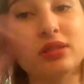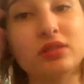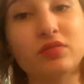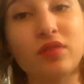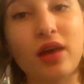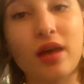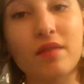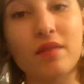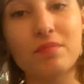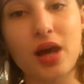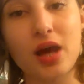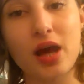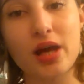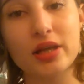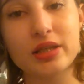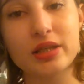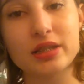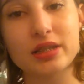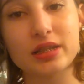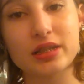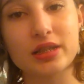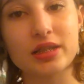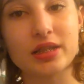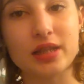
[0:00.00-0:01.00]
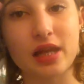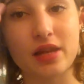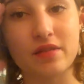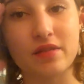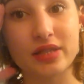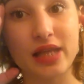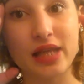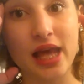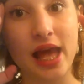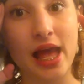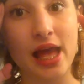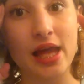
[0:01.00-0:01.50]
was 5 bucks instead
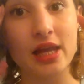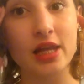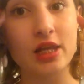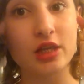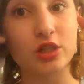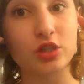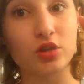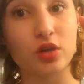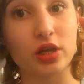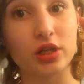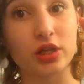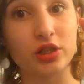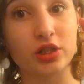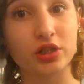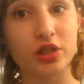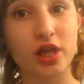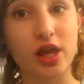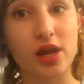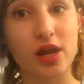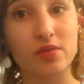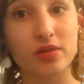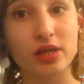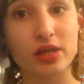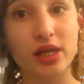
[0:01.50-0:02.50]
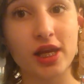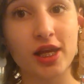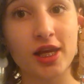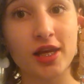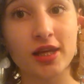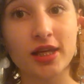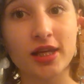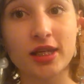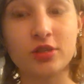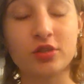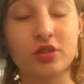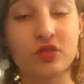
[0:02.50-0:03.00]
of 10 so I just thought I would get
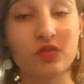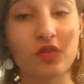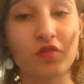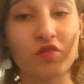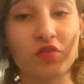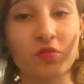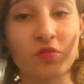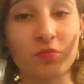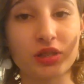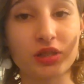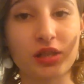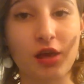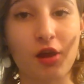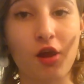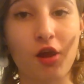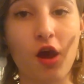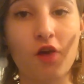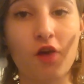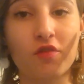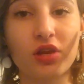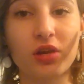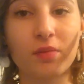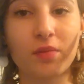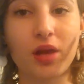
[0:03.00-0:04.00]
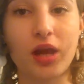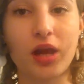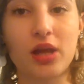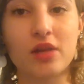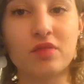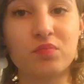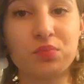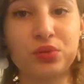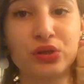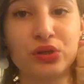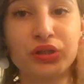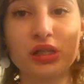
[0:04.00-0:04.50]
it because it's 50% off. And I'm kind
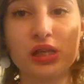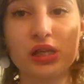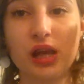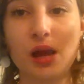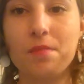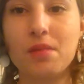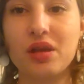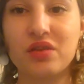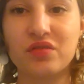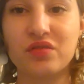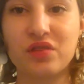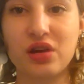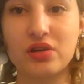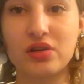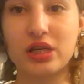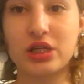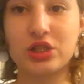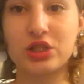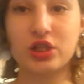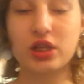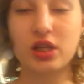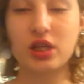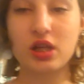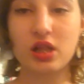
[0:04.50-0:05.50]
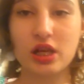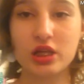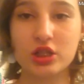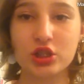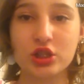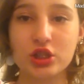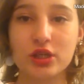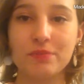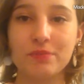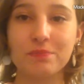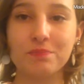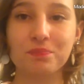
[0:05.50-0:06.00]
of building up my foundation
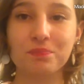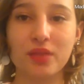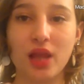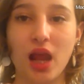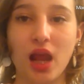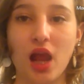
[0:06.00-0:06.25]
collection.